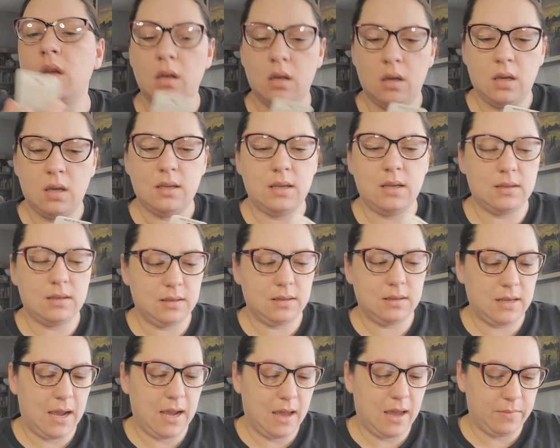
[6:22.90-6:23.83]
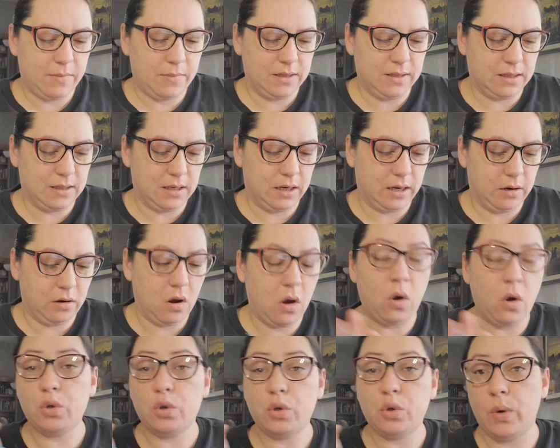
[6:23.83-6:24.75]
doesn't say how many's in here.
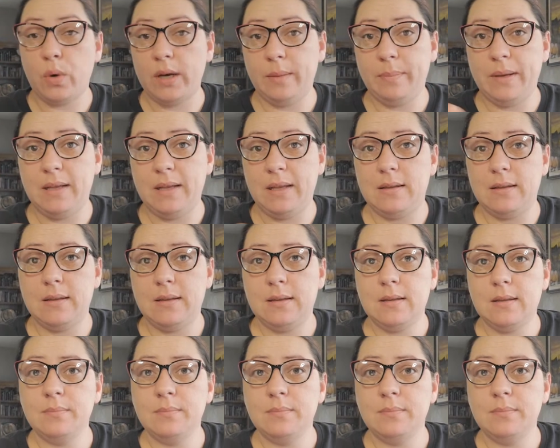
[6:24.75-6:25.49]
Oh, 20 pieces.